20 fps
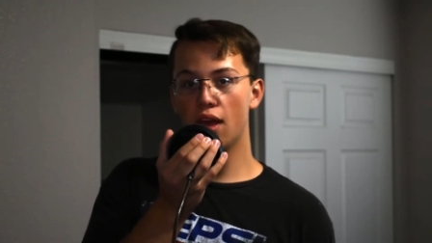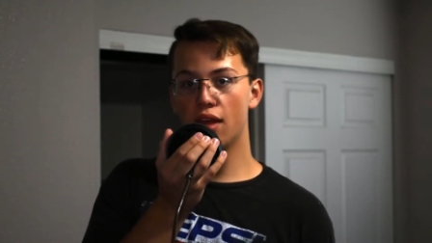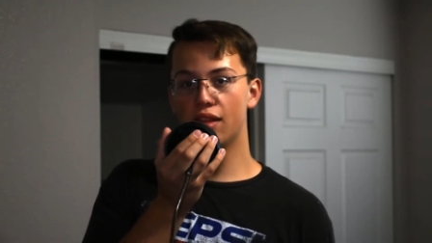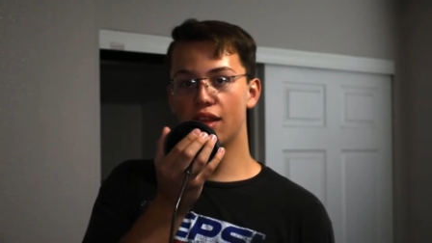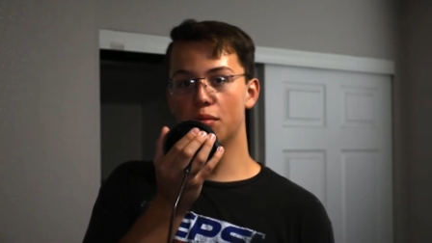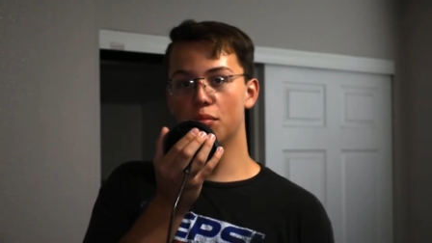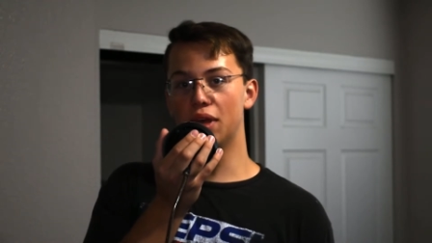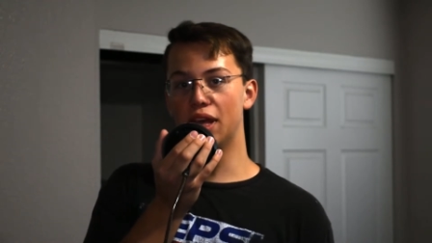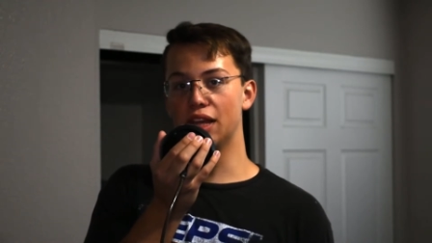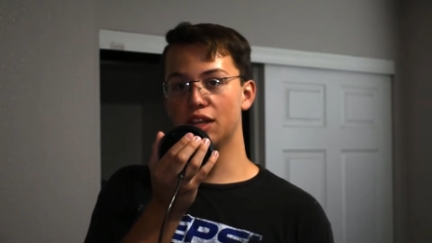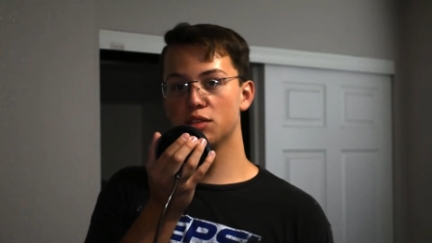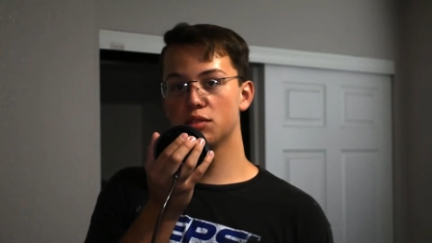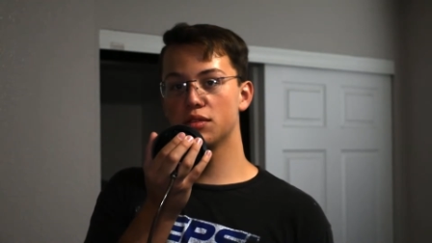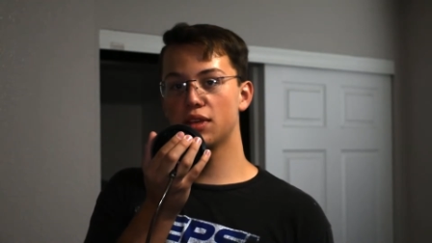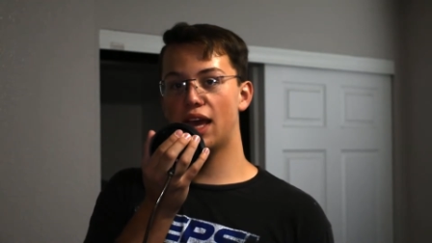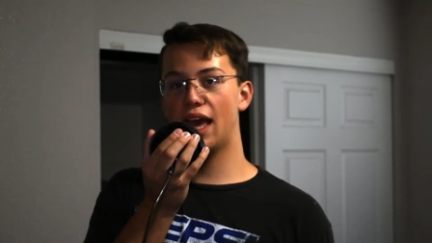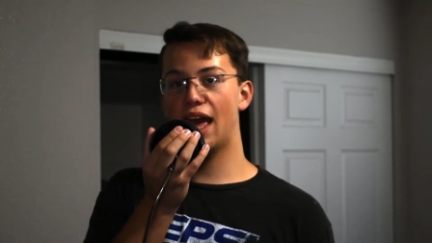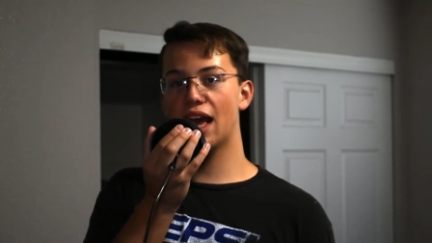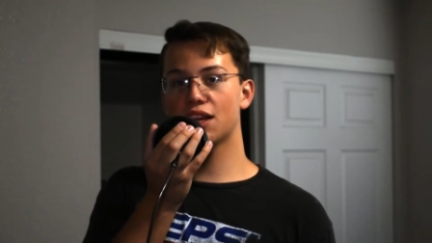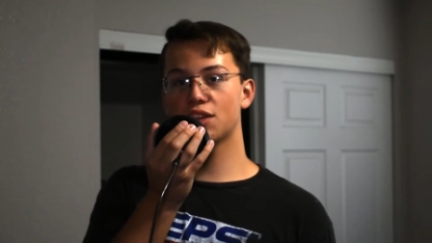that makes
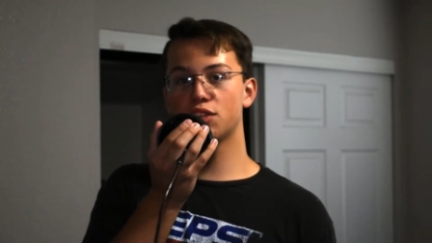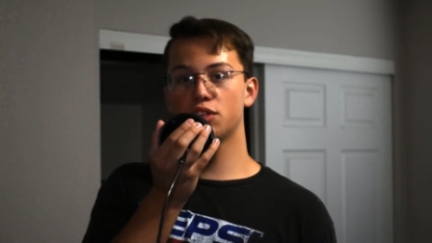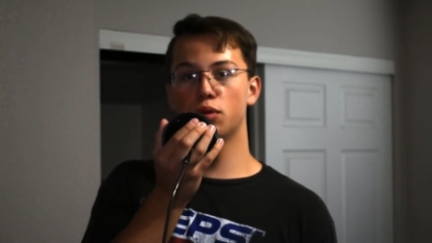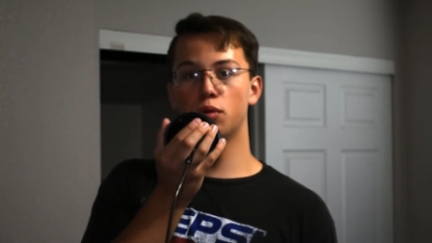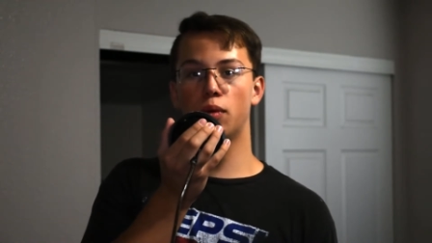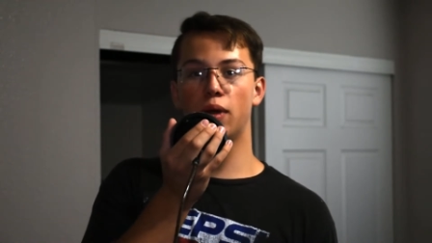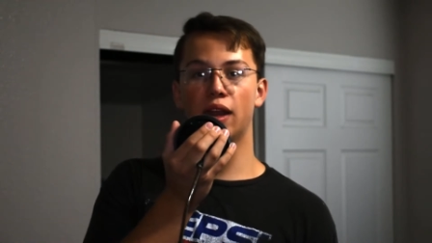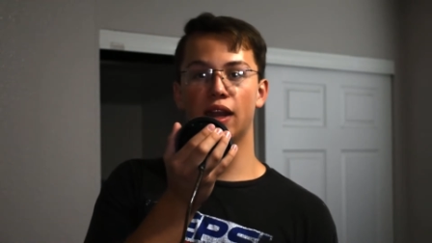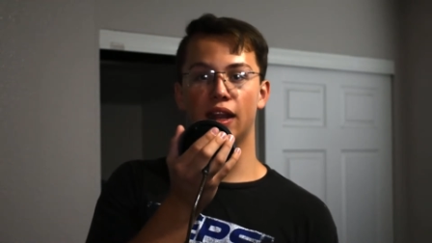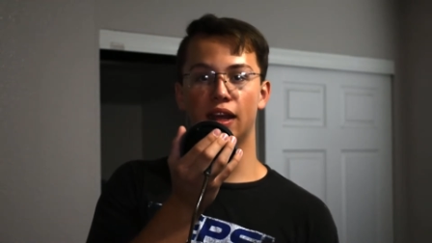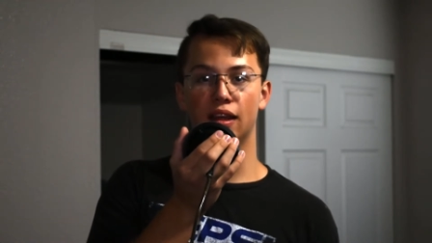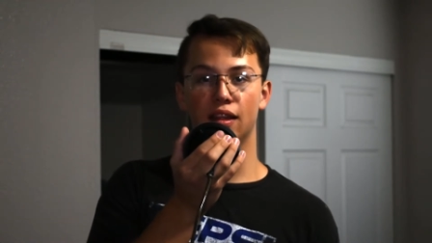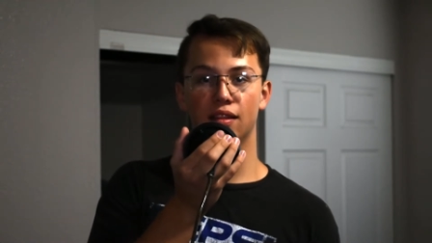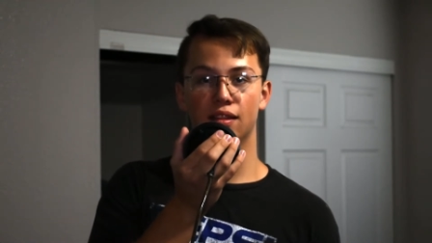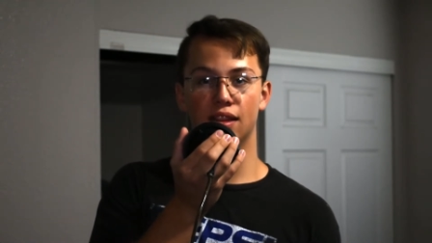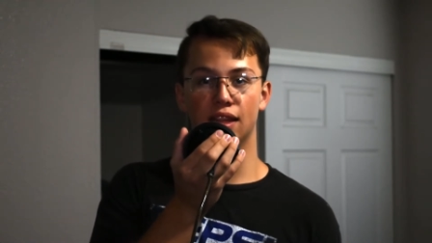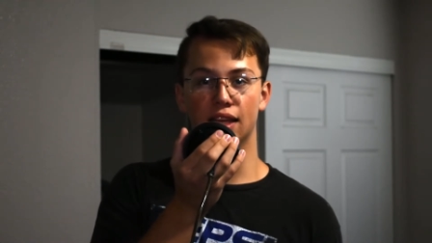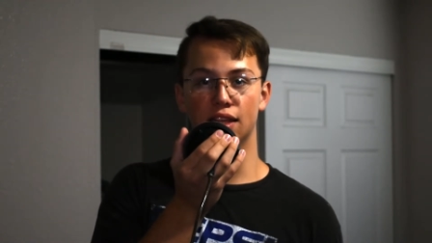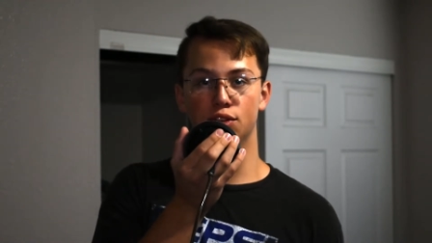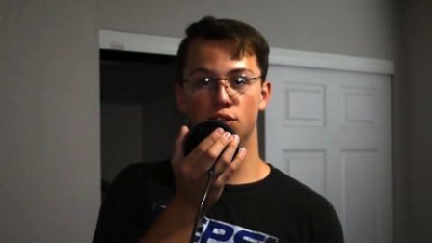actuating
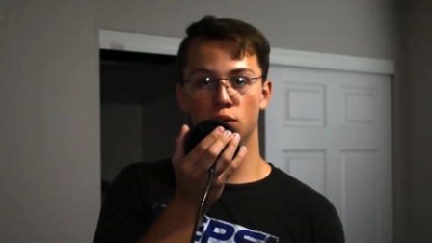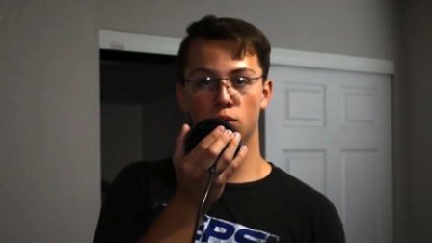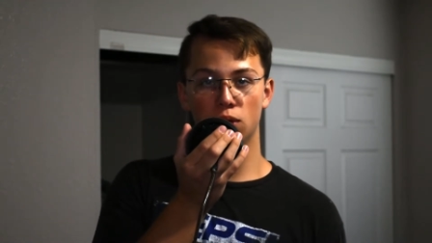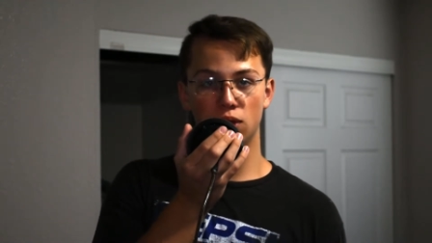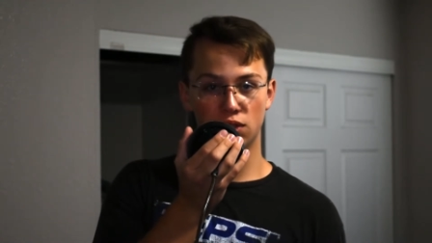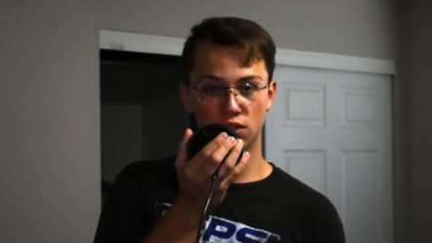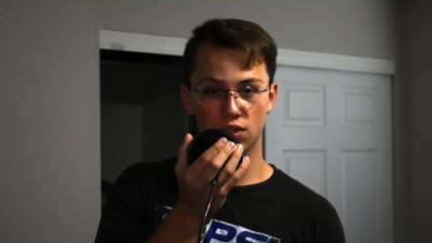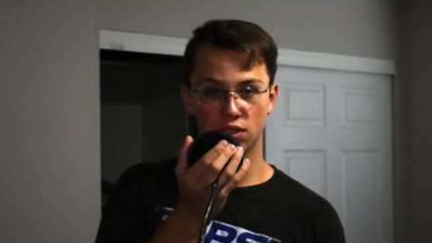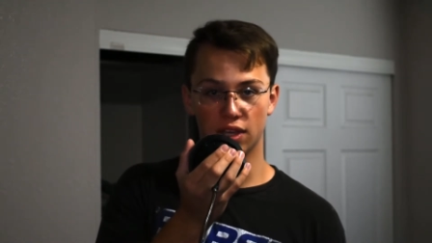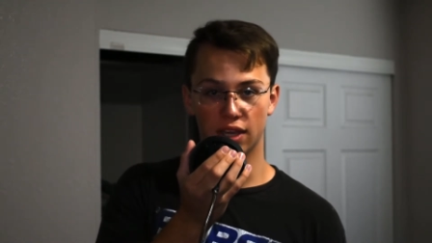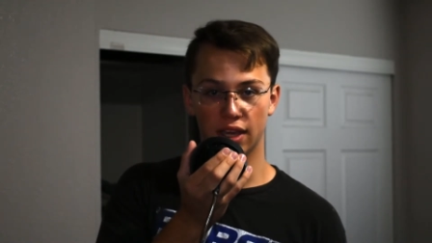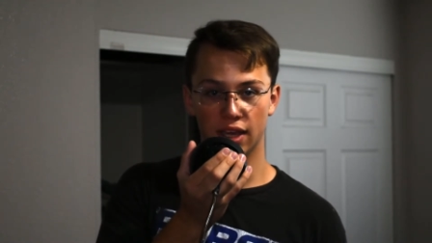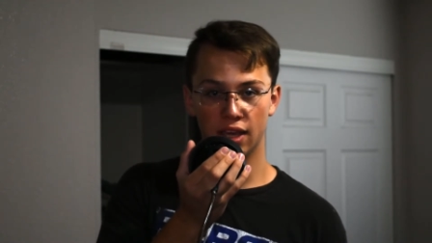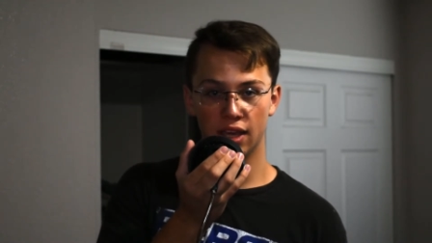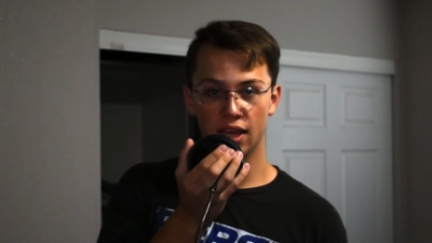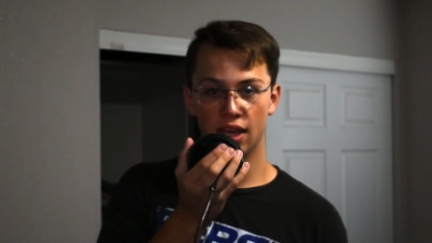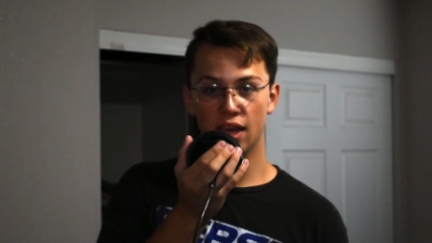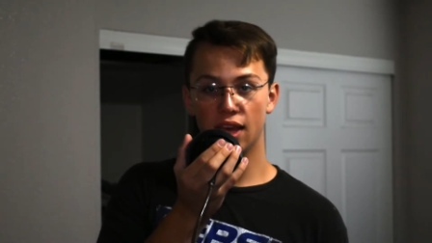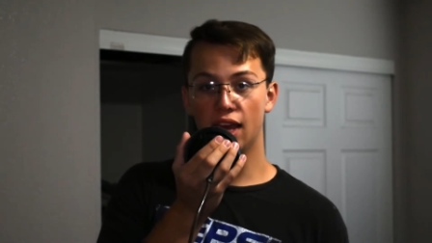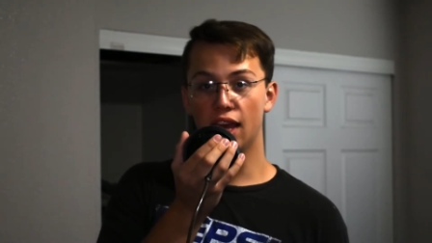the joystick,
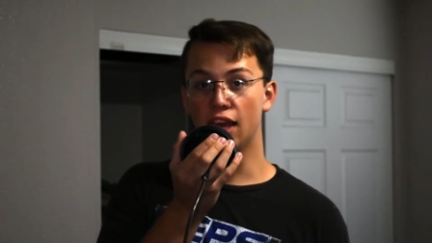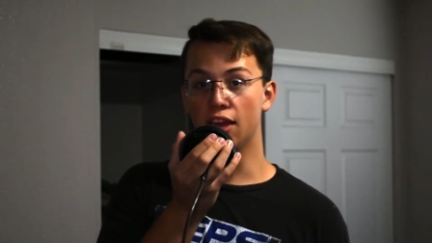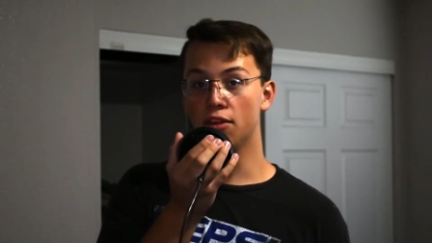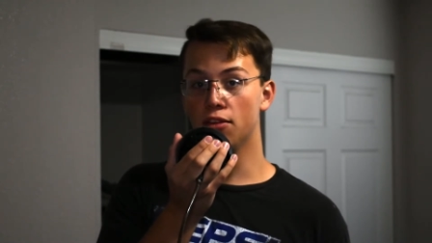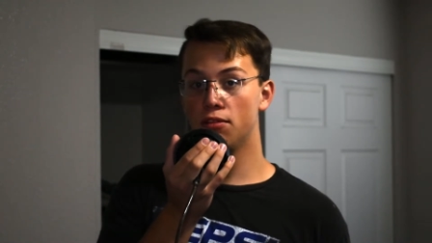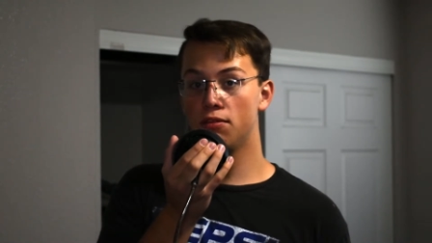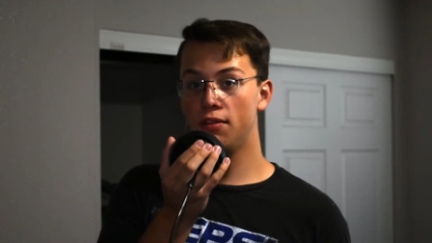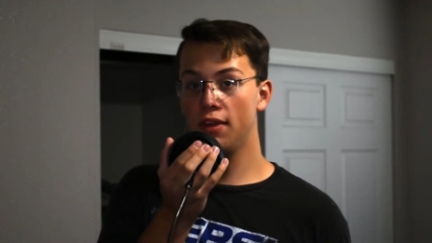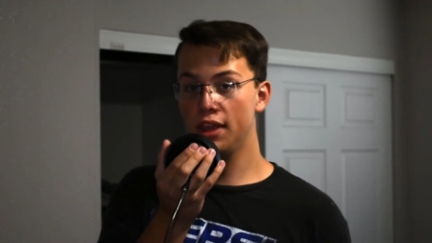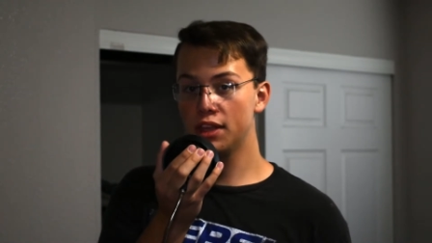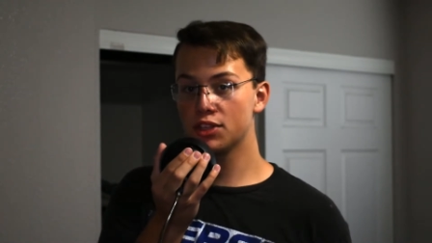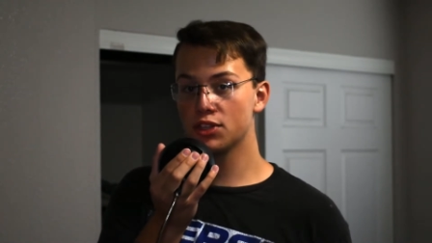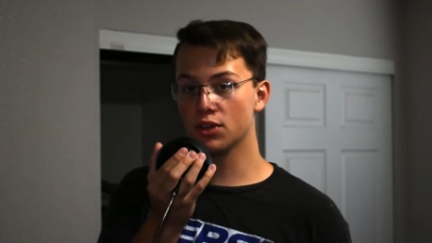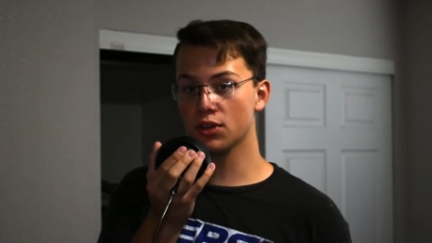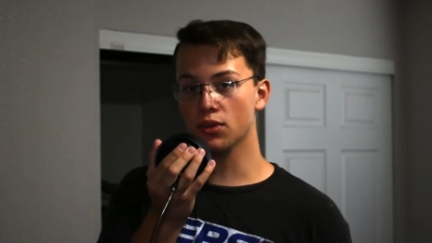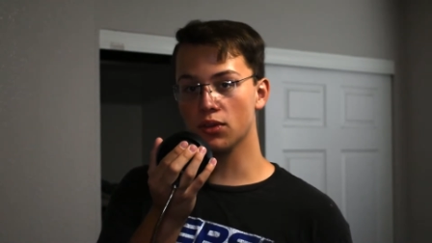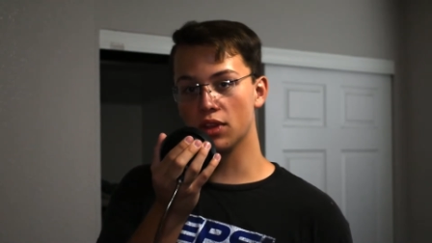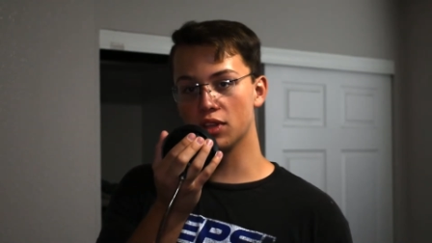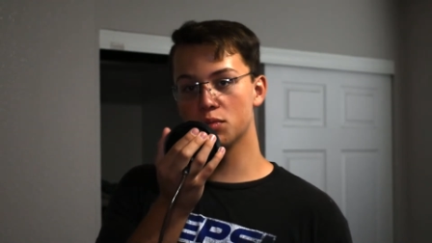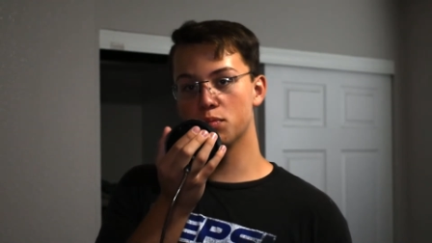a
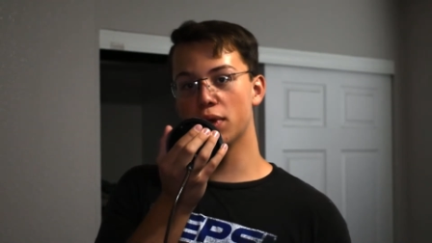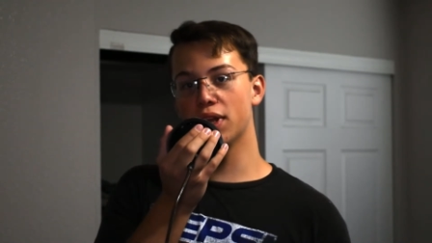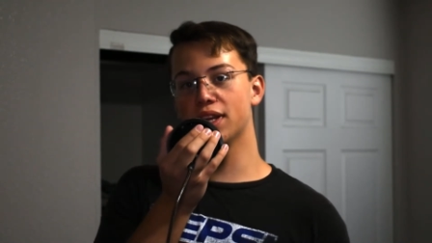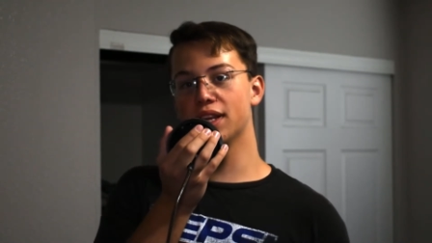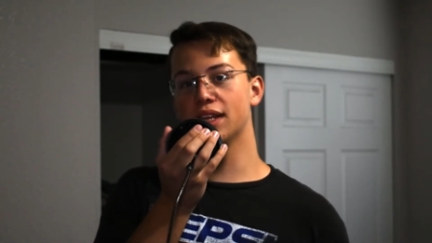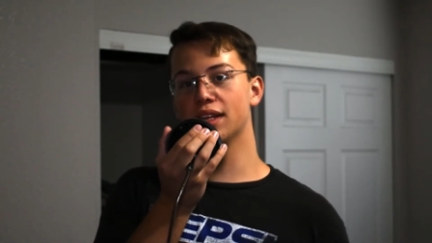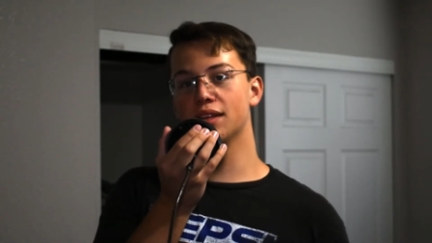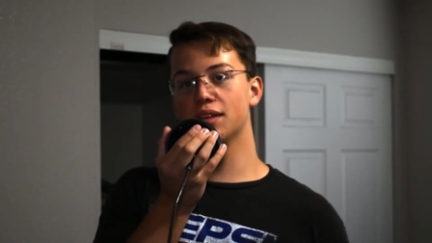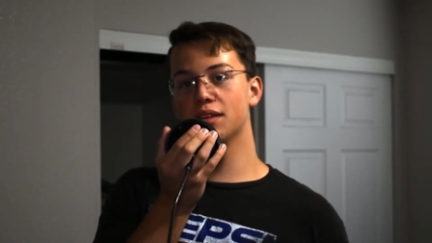feature that's been in